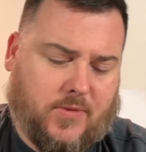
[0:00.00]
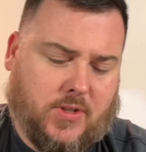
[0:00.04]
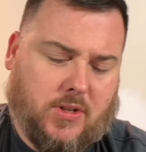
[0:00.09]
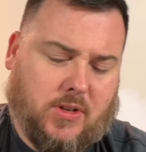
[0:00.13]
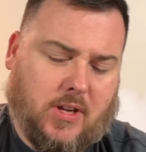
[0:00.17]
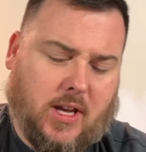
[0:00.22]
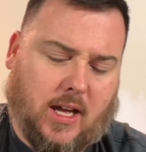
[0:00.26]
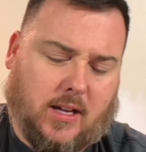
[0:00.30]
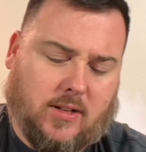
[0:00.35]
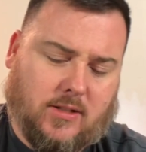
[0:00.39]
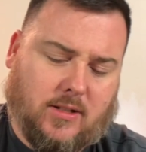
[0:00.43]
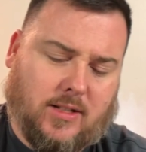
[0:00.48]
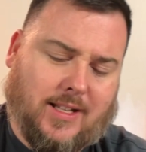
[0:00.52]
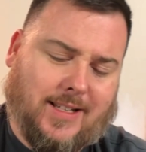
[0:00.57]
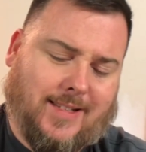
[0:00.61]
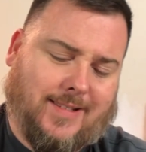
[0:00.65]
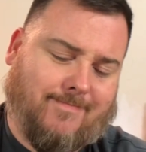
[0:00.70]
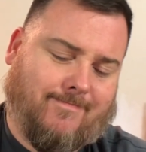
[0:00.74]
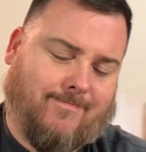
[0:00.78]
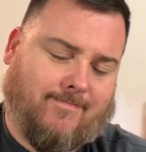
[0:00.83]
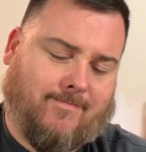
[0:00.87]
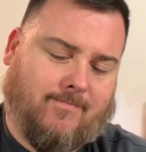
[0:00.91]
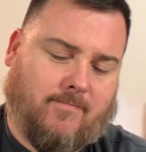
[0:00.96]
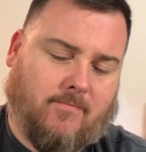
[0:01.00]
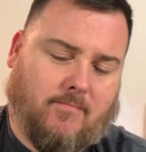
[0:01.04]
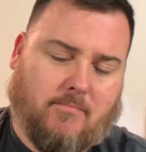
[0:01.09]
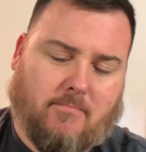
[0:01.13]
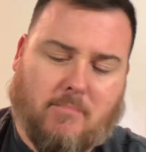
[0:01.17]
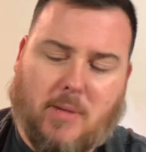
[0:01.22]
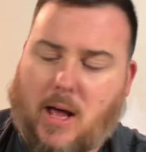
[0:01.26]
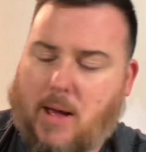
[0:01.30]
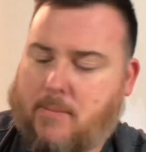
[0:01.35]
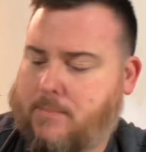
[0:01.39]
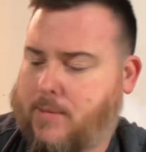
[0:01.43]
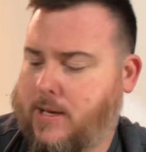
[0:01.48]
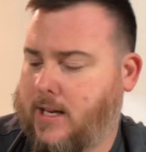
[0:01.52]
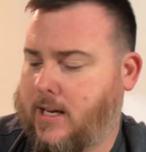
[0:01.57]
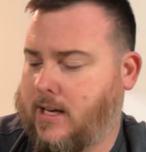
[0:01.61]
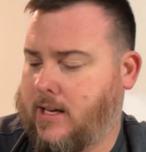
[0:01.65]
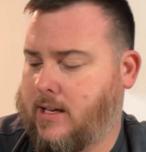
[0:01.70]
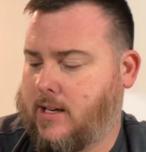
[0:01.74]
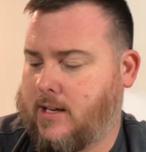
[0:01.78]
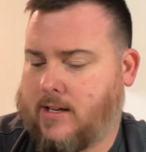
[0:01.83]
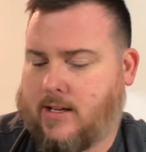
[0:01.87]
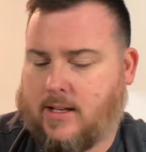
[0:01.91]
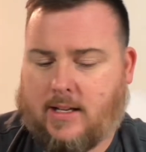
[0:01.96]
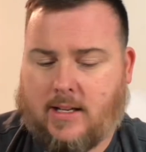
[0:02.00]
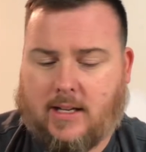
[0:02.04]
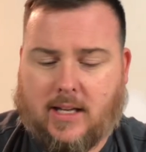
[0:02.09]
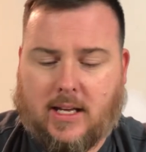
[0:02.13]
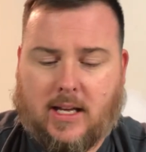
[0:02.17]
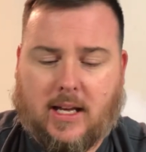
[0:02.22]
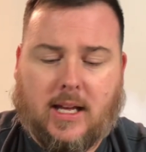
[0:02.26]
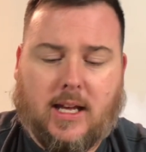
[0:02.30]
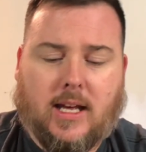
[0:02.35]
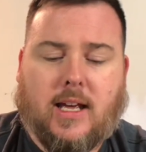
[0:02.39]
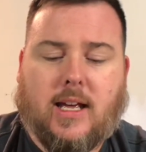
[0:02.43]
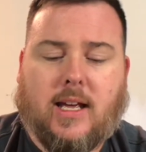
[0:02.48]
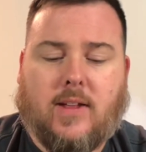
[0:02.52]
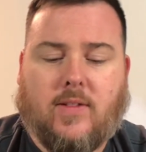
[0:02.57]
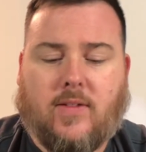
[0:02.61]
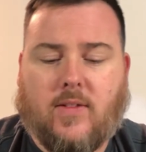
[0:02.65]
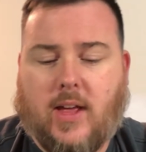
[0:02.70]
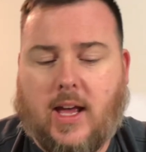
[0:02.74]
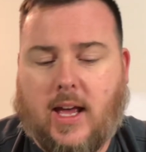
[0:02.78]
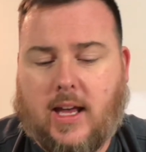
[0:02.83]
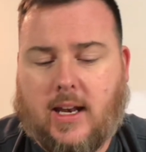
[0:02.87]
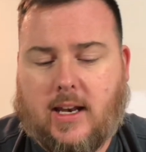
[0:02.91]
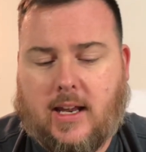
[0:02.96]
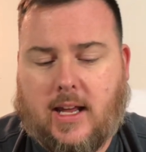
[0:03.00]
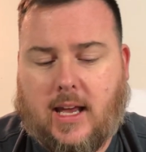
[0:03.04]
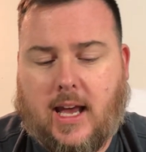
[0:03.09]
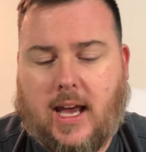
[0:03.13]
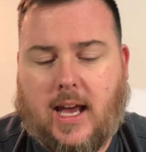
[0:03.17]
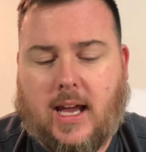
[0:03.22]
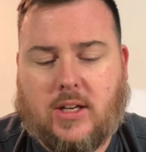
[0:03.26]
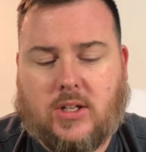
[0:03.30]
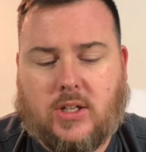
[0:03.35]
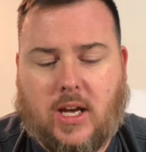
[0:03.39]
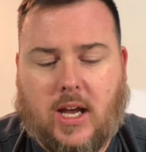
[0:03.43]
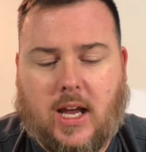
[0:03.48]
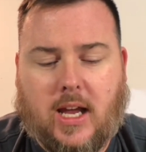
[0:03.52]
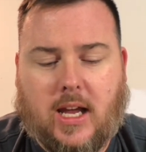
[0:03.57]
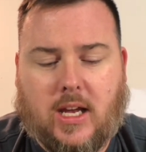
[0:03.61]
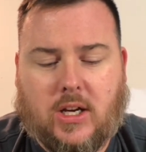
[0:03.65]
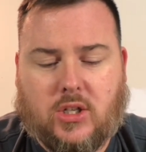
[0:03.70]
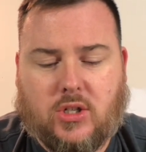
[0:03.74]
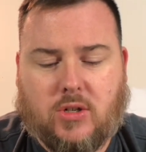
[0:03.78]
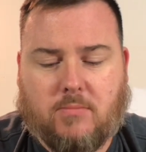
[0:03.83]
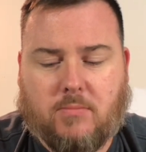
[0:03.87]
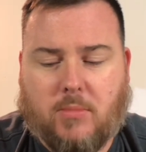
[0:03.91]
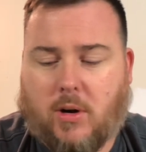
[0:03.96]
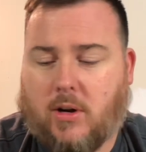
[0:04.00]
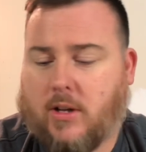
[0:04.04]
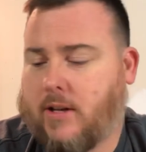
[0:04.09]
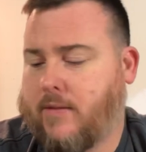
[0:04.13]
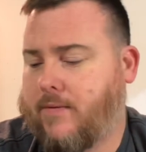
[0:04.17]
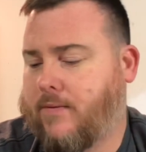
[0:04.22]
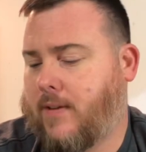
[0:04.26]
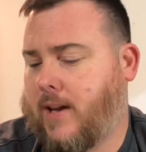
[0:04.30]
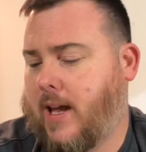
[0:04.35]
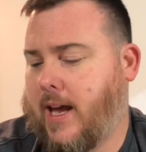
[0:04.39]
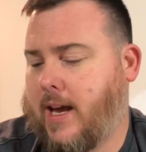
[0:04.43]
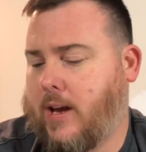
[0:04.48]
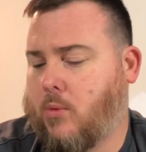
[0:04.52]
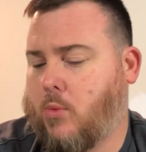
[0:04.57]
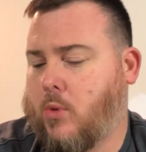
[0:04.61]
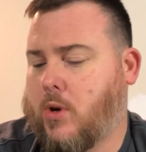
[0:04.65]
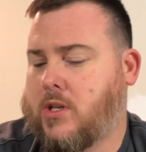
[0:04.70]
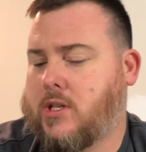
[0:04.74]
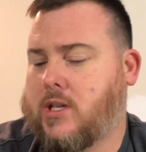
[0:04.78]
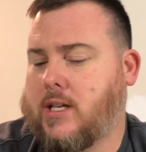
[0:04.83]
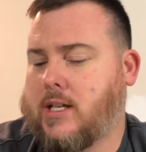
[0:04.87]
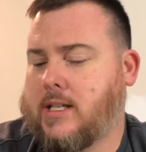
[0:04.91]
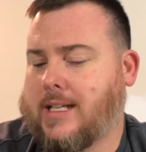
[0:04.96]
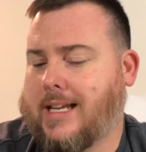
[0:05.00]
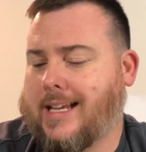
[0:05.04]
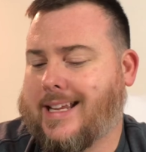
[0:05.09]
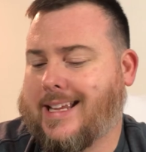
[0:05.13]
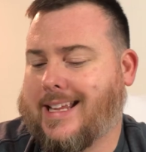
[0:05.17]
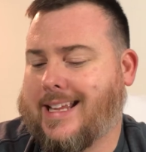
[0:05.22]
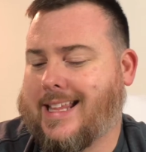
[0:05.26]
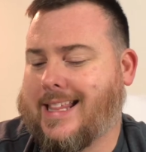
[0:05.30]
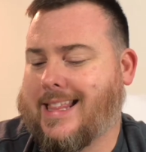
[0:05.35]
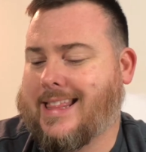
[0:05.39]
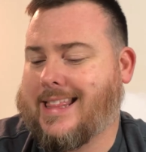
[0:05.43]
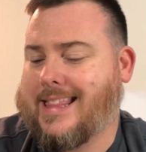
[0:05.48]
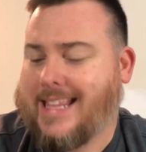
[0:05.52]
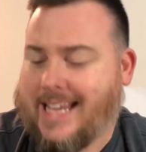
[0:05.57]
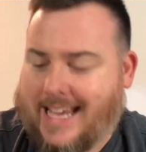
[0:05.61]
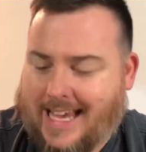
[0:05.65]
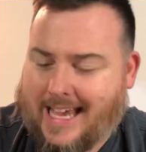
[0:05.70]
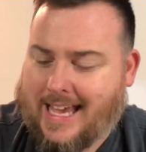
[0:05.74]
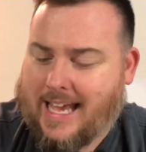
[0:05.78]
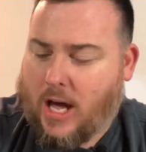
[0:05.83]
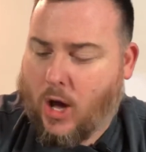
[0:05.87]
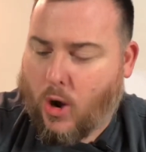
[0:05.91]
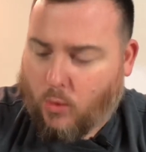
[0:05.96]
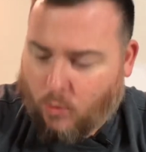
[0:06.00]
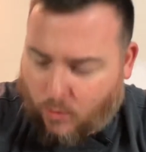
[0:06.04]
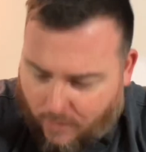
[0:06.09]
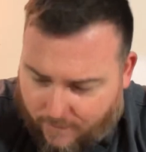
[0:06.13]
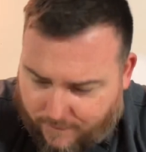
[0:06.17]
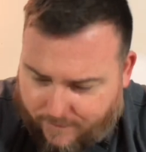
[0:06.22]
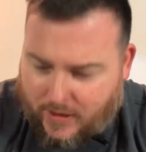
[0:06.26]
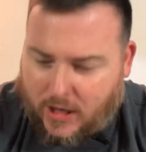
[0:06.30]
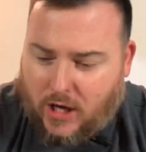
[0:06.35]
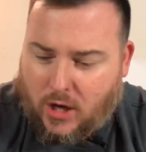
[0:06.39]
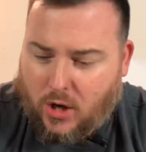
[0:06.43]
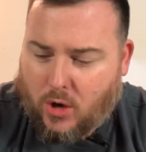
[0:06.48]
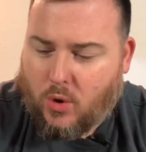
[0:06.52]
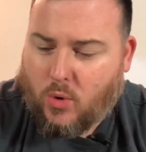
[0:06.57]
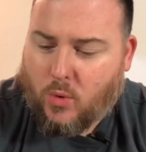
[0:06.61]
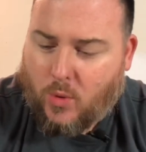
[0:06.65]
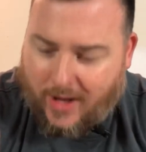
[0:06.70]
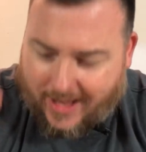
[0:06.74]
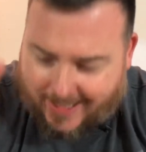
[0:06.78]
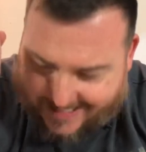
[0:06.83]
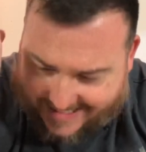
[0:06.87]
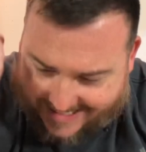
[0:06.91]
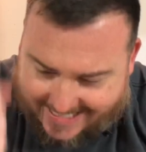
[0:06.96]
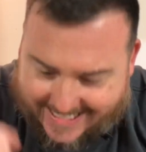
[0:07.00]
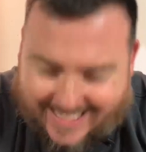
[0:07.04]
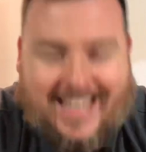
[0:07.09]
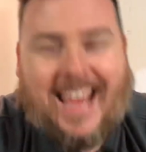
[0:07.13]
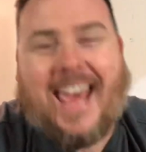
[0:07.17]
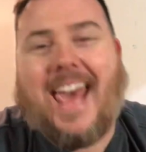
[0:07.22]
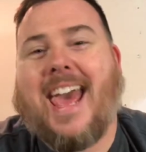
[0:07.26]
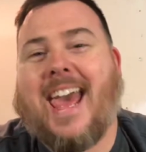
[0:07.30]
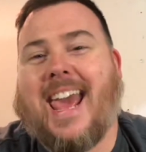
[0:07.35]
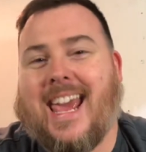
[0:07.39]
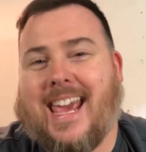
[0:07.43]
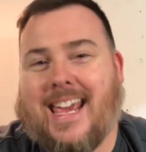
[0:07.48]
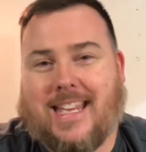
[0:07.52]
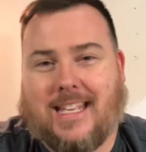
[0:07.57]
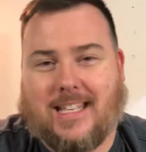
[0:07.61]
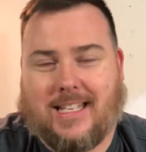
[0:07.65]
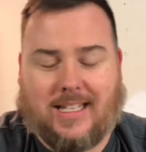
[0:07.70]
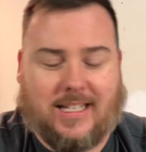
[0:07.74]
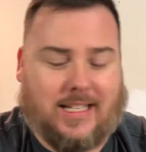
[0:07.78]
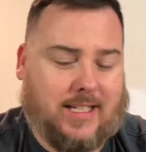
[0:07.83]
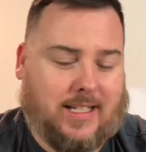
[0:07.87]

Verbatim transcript: So yeah, so let's pop in that HH Burley Flake, which is the review today.